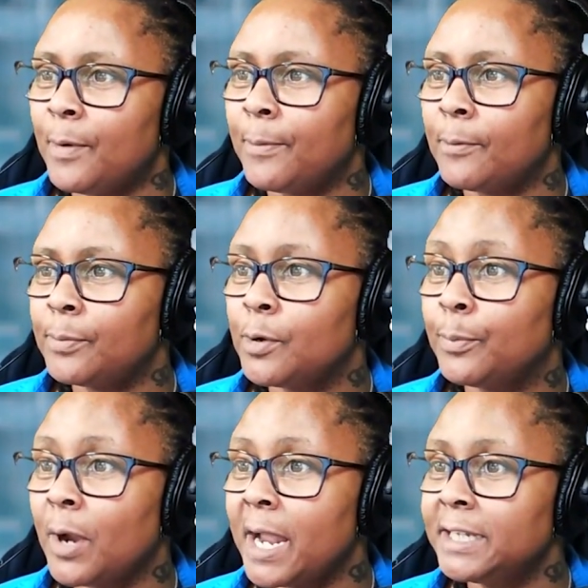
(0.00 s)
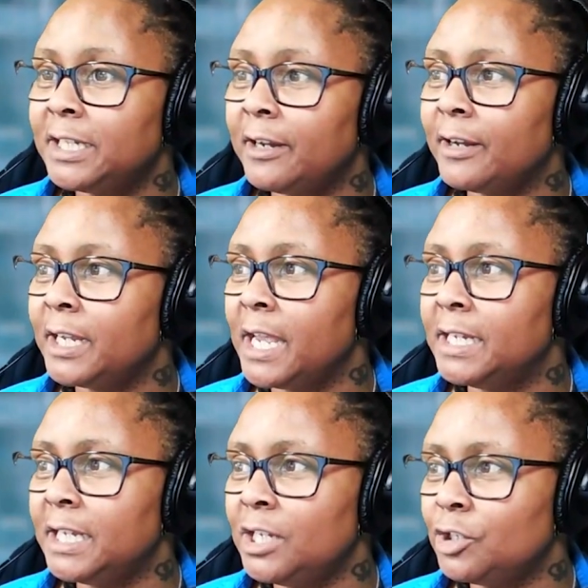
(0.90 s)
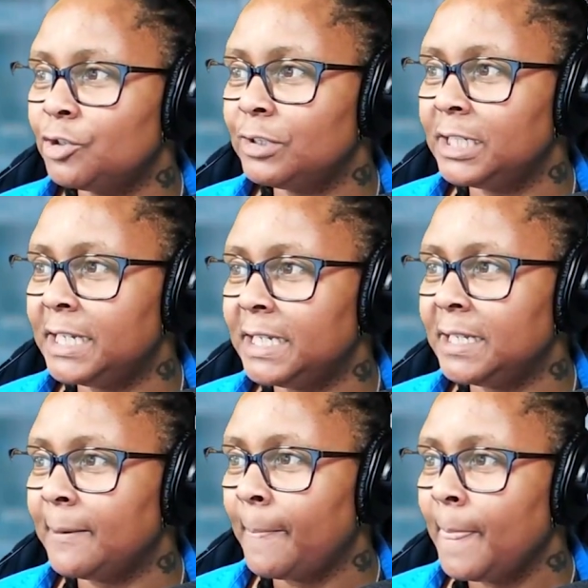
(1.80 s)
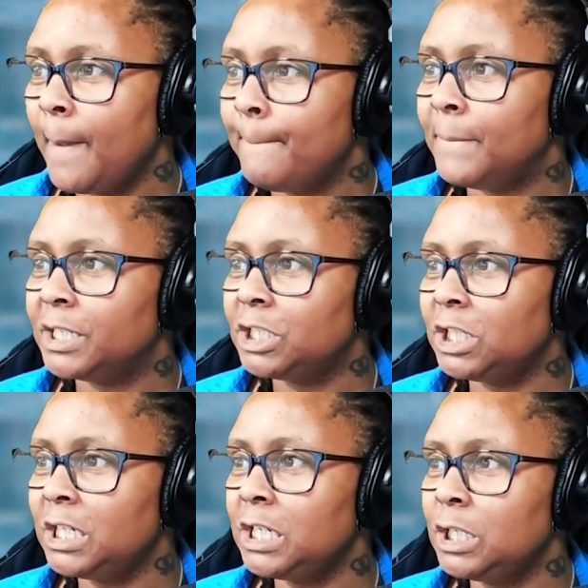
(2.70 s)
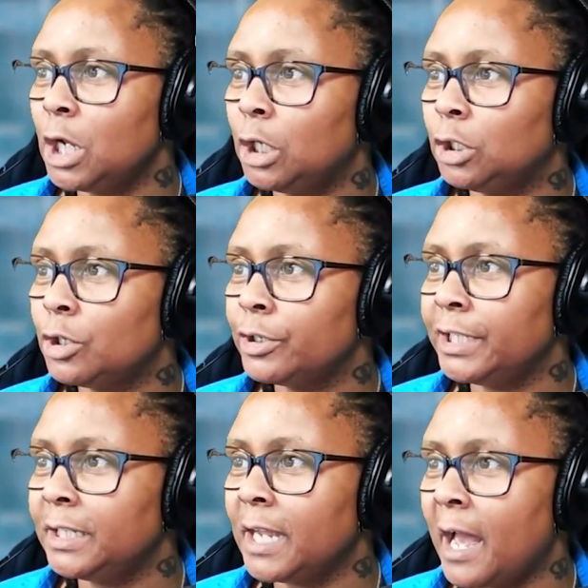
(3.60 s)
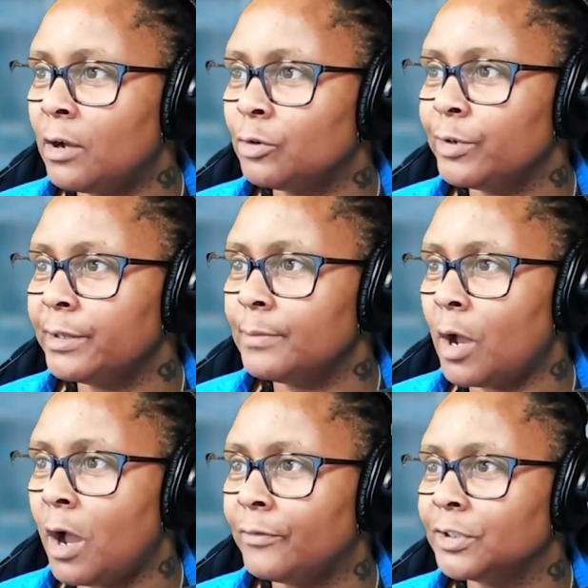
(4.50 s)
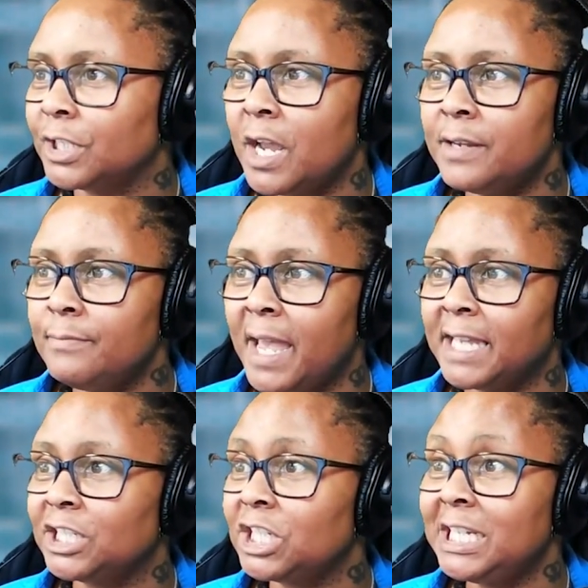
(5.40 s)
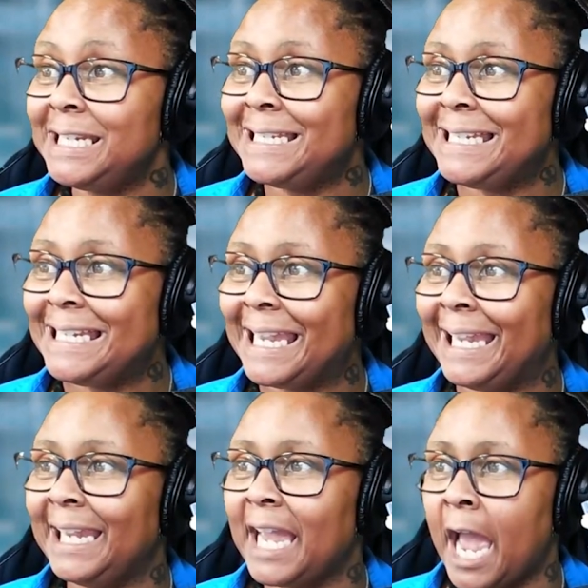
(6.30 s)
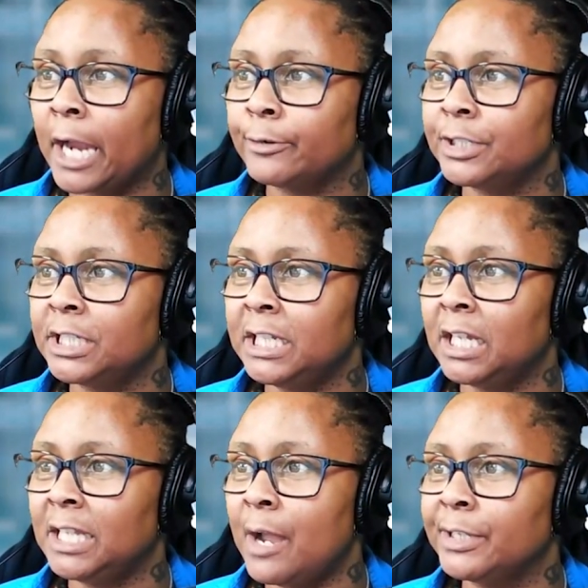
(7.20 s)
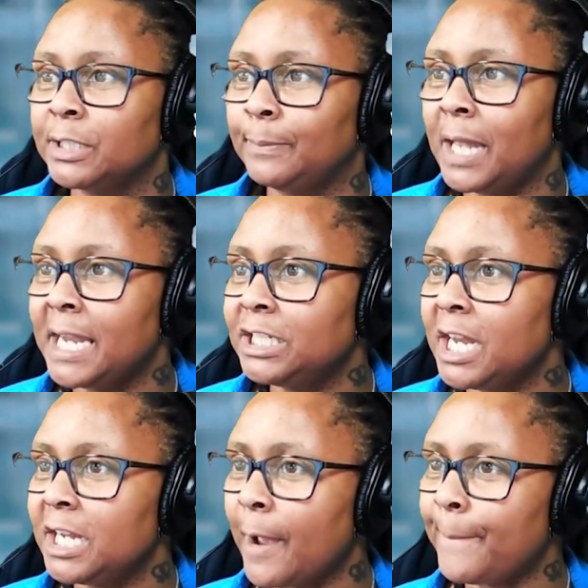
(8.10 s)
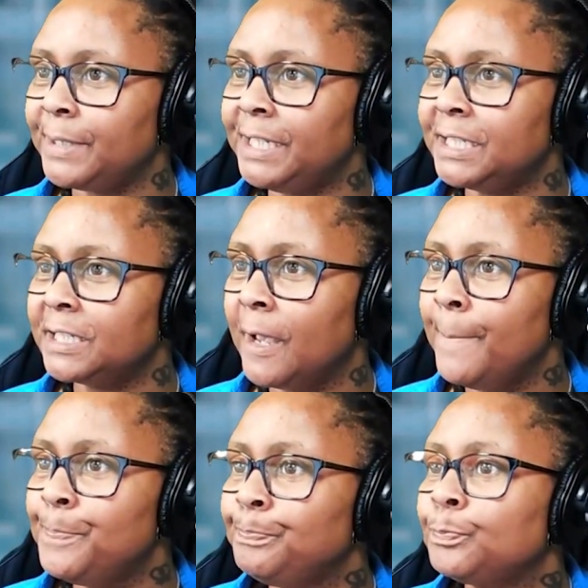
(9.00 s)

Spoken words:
A proprietary and industry-leading machine learning algorithm offers unmatched ETA accuracy, allowing supply chain companies